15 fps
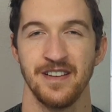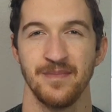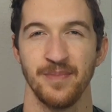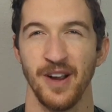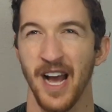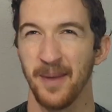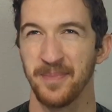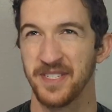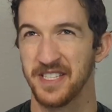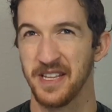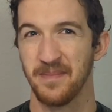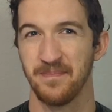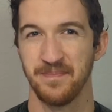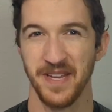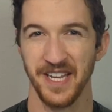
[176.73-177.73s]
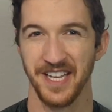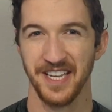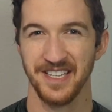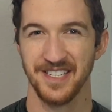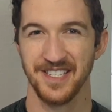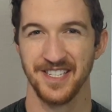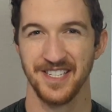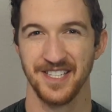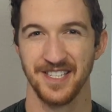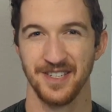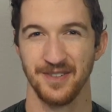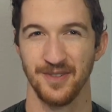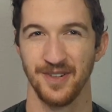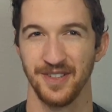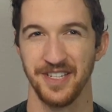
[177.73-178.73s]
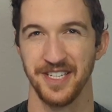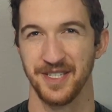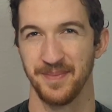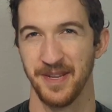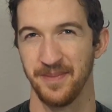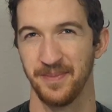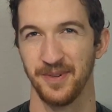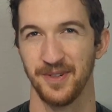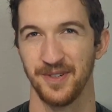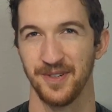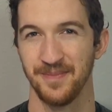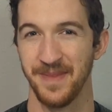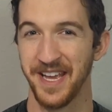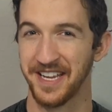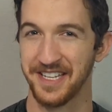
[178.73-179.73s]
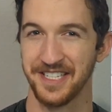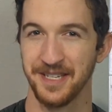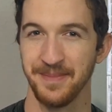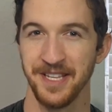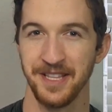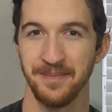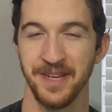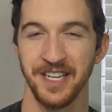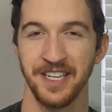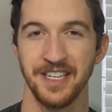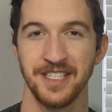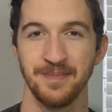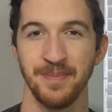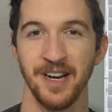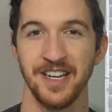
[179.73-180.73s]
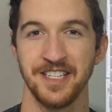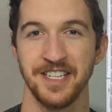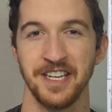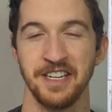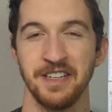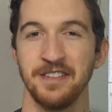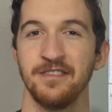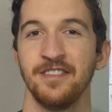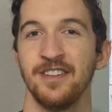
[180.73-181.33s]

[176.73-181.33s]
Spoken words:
perhaps the biggest, or at least people make it to be the biggest positive